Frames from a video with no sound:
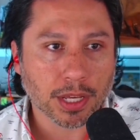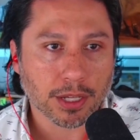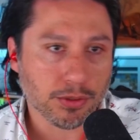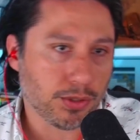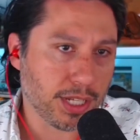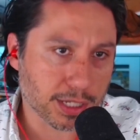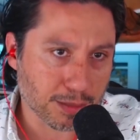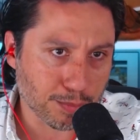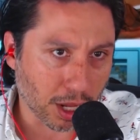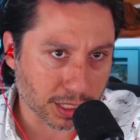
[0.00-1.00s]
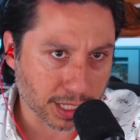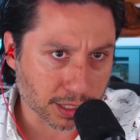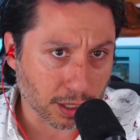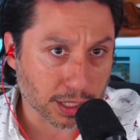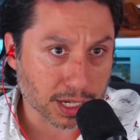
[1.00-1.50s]
You see this in
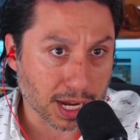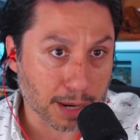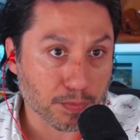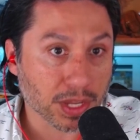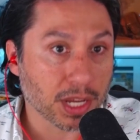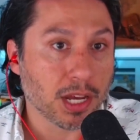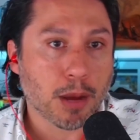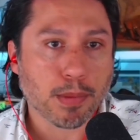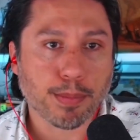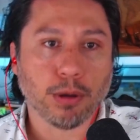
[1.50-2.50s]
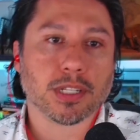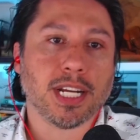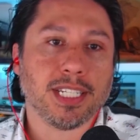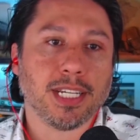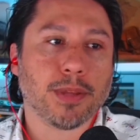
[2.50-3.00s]
politics all the time. Propose an
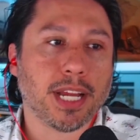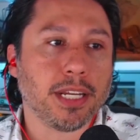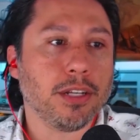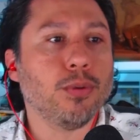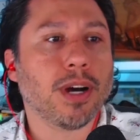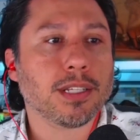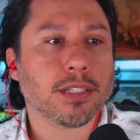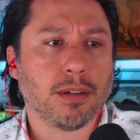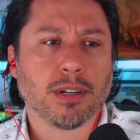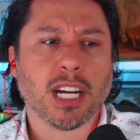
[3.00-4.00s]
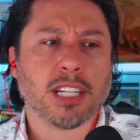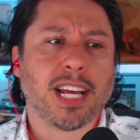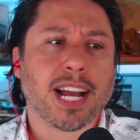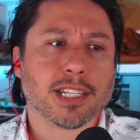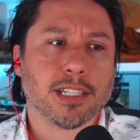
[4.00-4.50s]
idea with any nuance, you know, cut
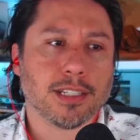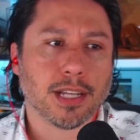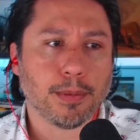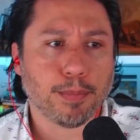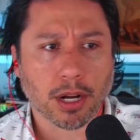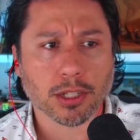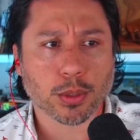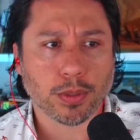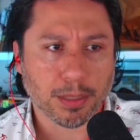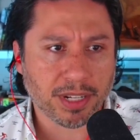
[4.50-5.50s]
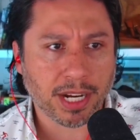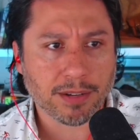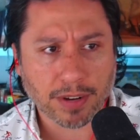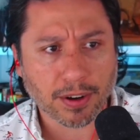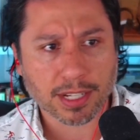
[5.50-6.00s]
taxes, but also
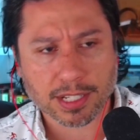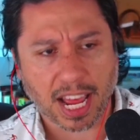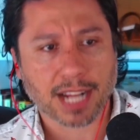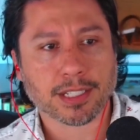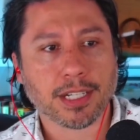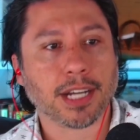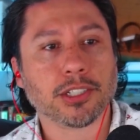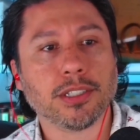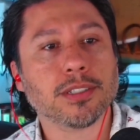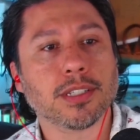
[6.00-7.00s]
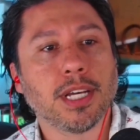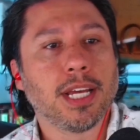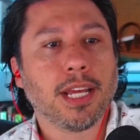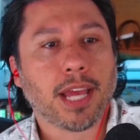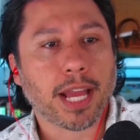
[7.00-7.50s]
eliminate various tax deductions,
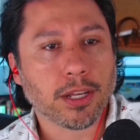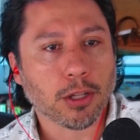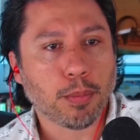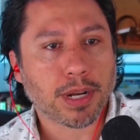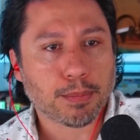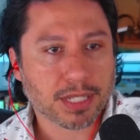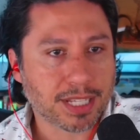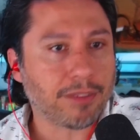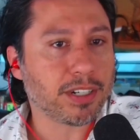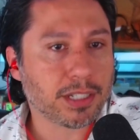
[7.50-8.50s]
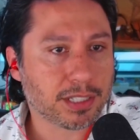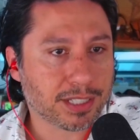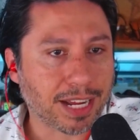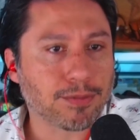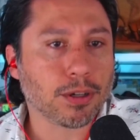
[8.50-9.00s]
and you'll open up
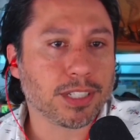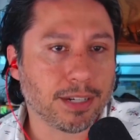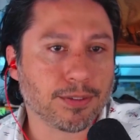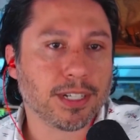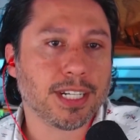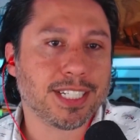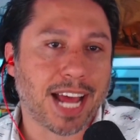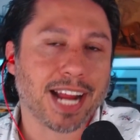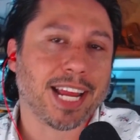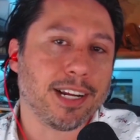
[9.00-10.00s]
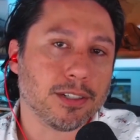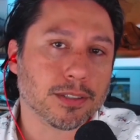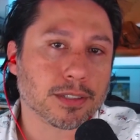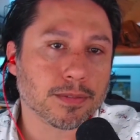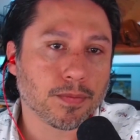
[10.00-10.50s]
several different attack angles.